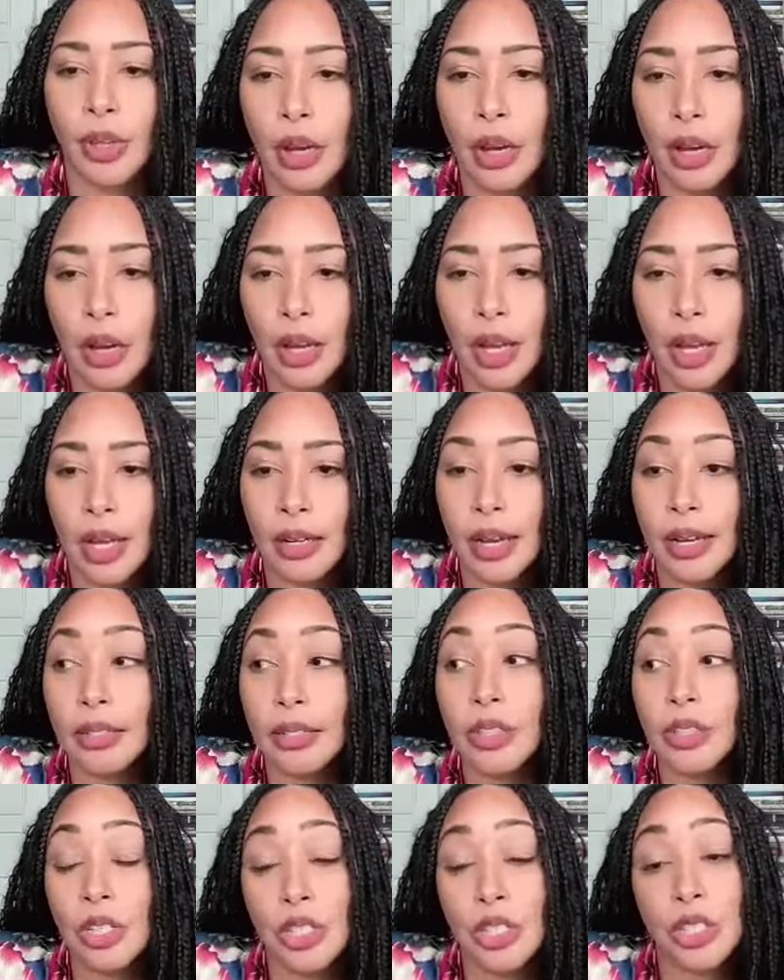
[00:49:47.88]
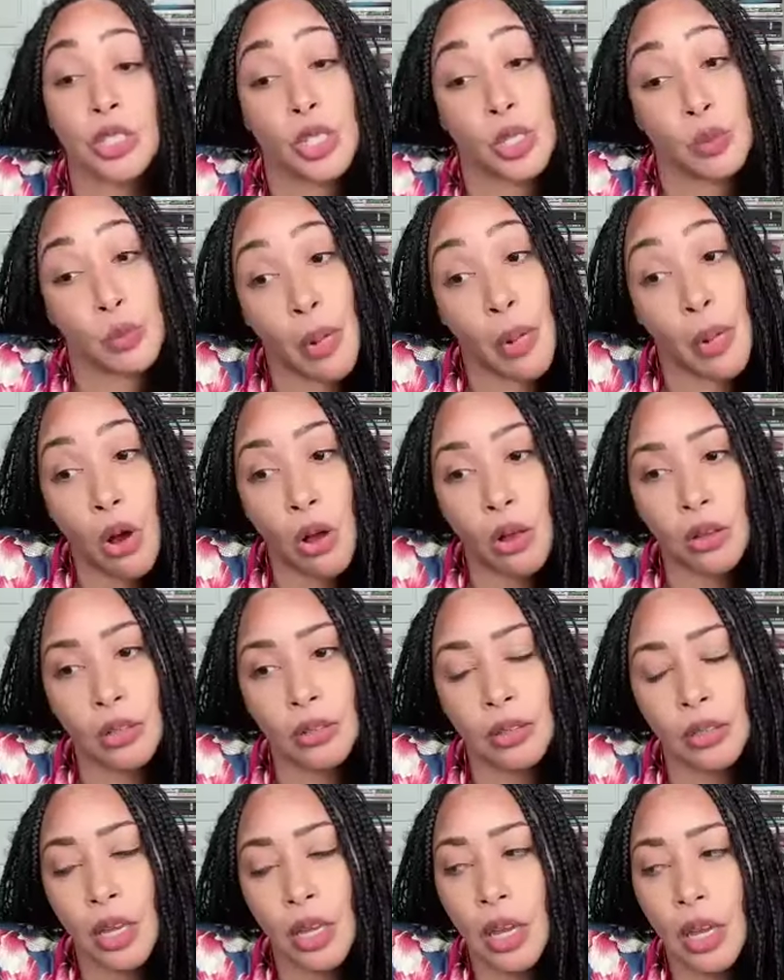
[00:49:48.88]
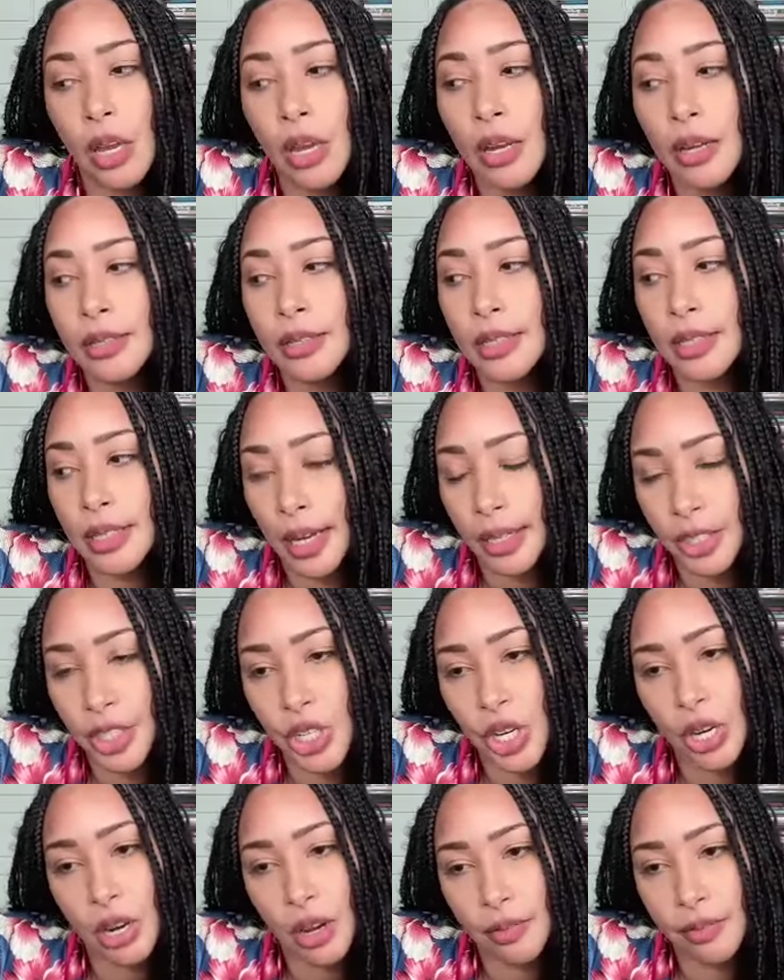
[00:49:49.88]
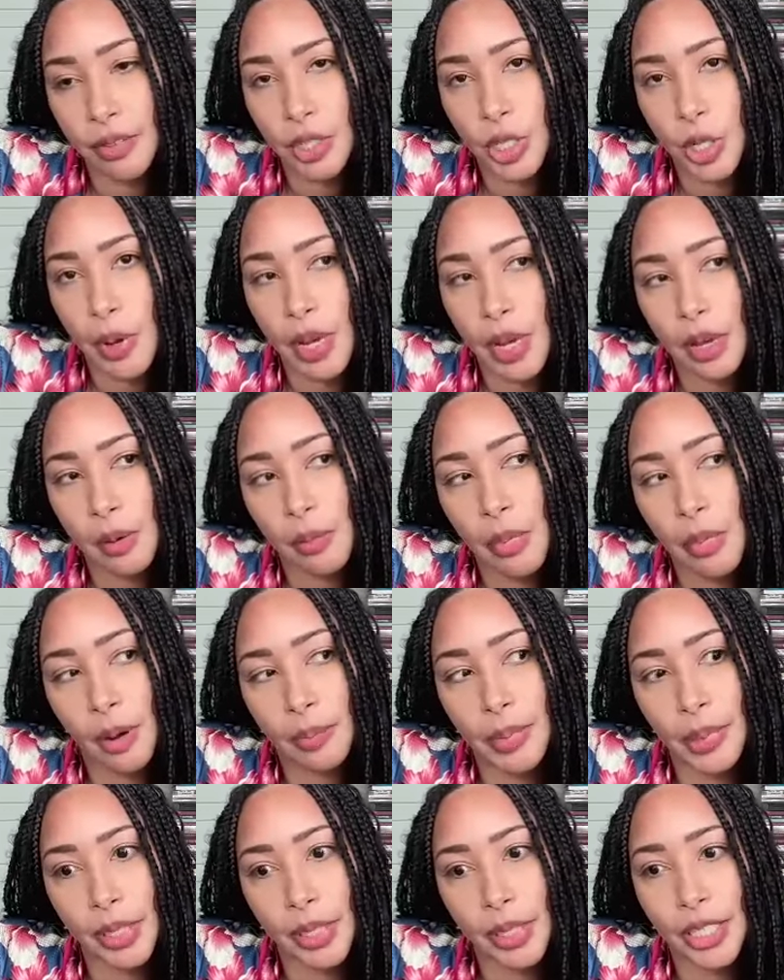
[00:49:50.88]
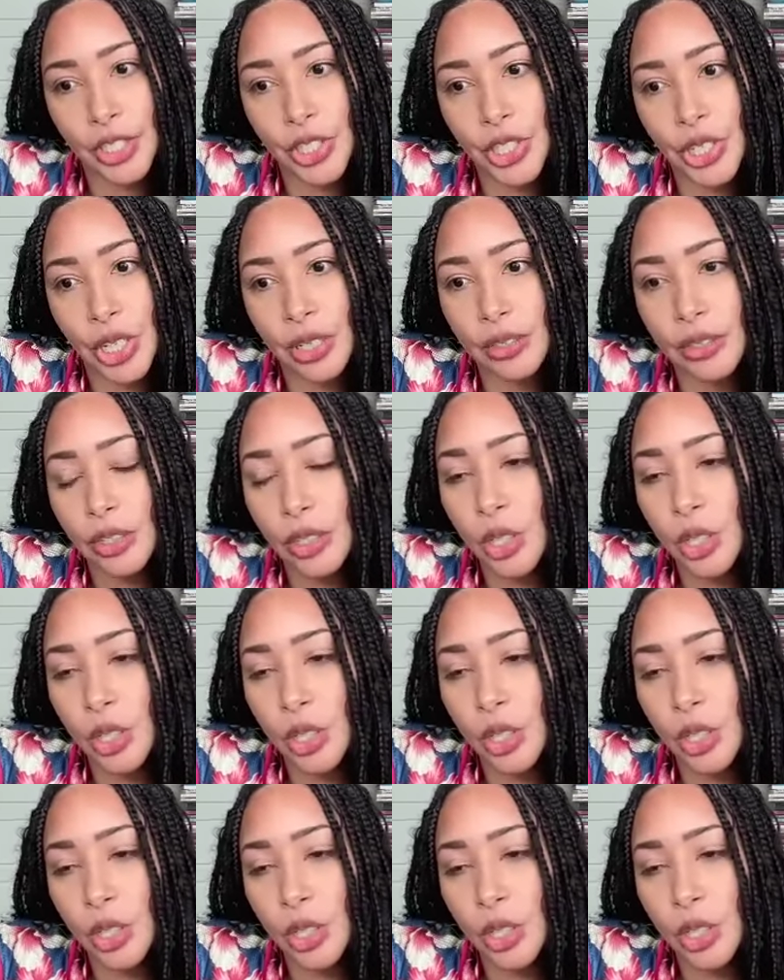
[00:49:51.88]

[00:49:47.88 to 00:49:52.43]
and such a small section of the Jamaican population.